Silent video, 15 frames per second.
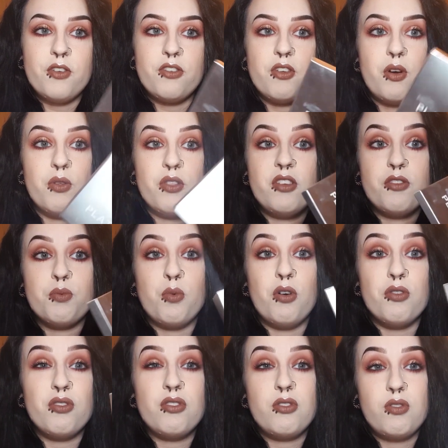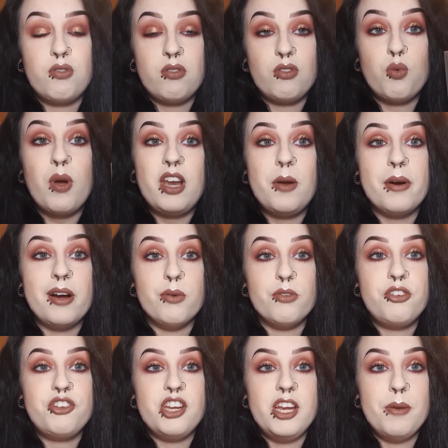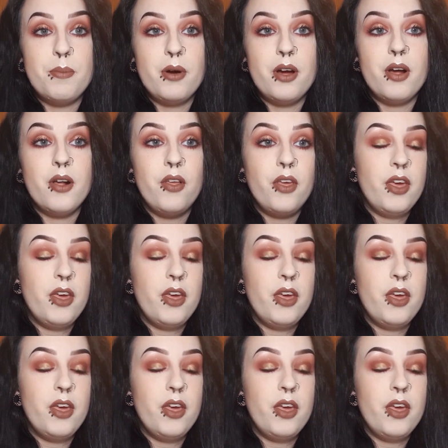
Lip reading: So this was £20 cheaper.